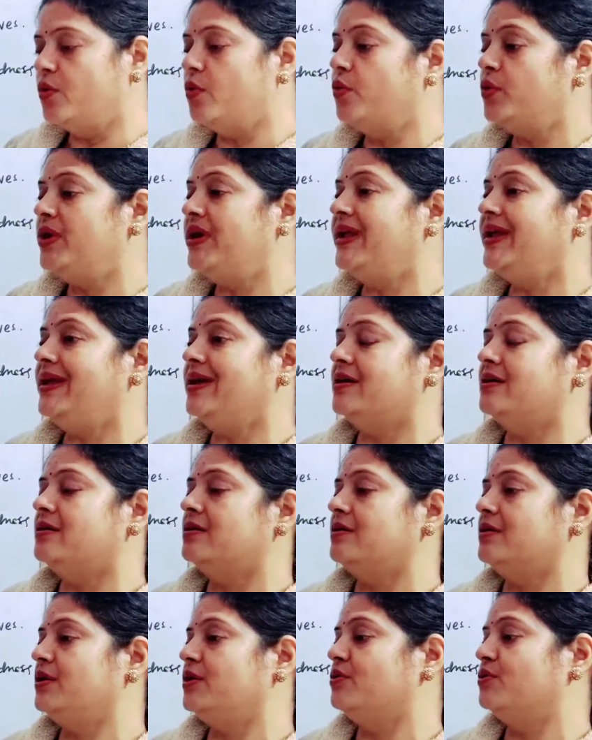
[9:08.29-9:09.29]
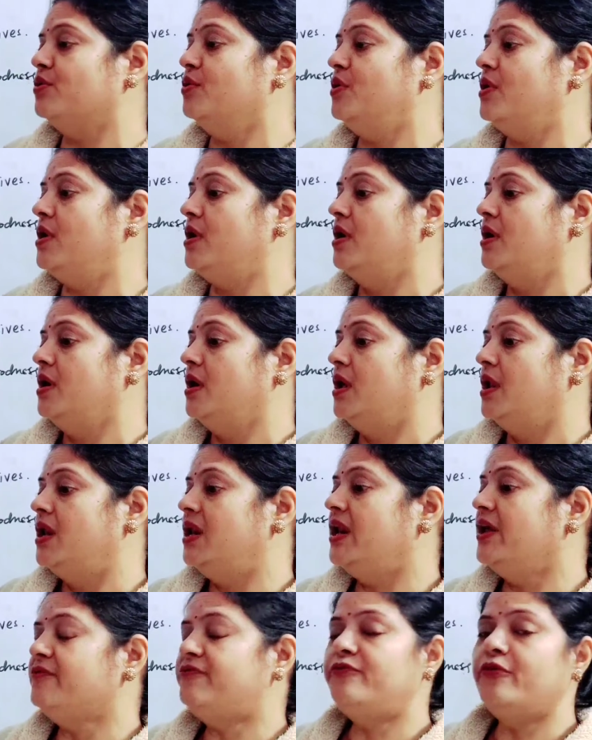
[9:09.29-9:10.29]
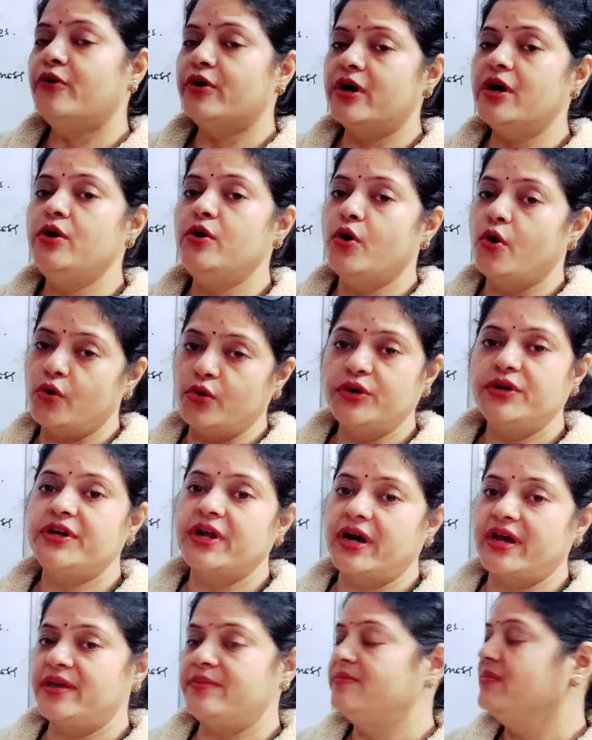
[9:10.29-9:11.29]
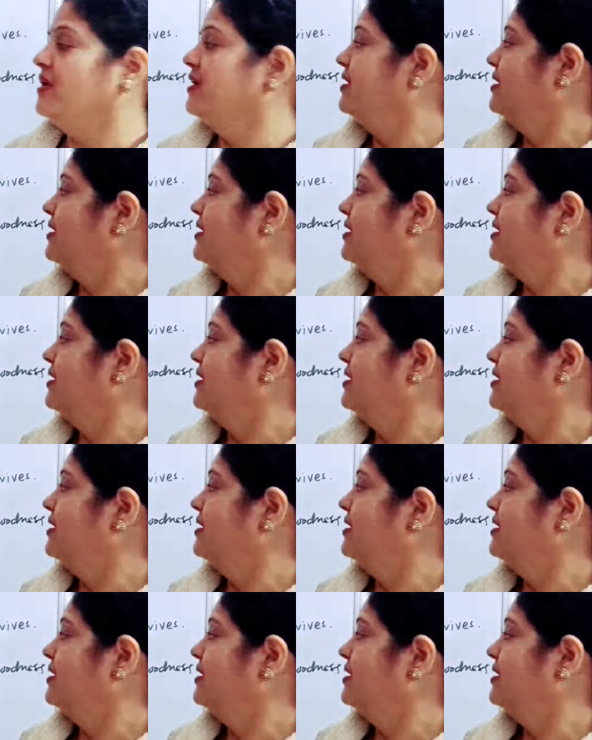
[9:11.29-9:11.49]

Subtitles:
only, live for a long time.